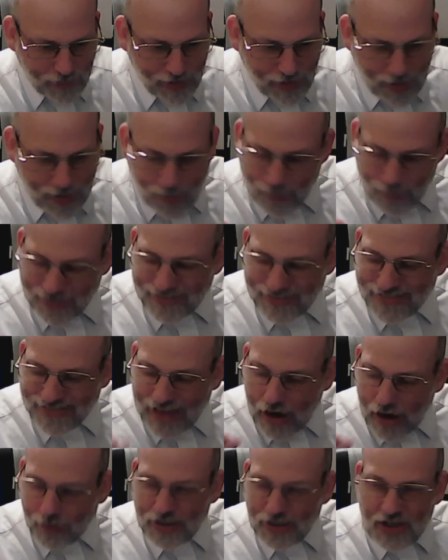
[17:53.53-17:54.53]
But he's
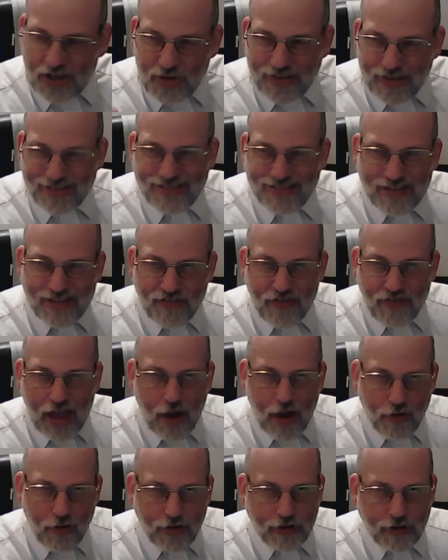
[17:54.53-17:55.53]
telling you the
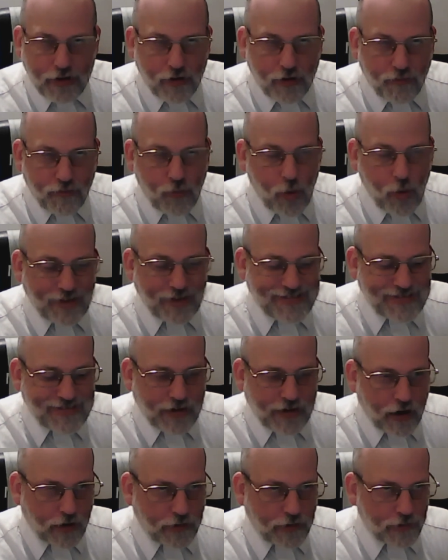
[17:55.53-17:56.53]
severity of what's
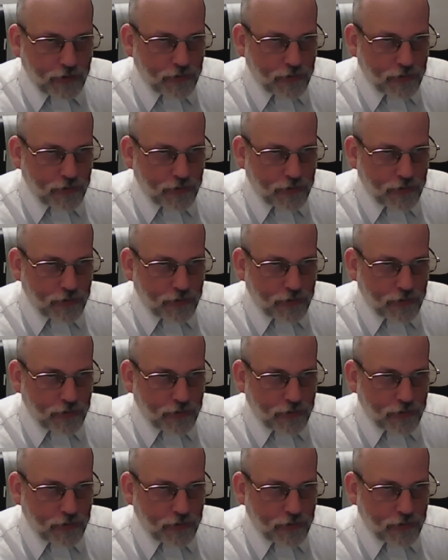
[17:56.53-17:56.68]
done.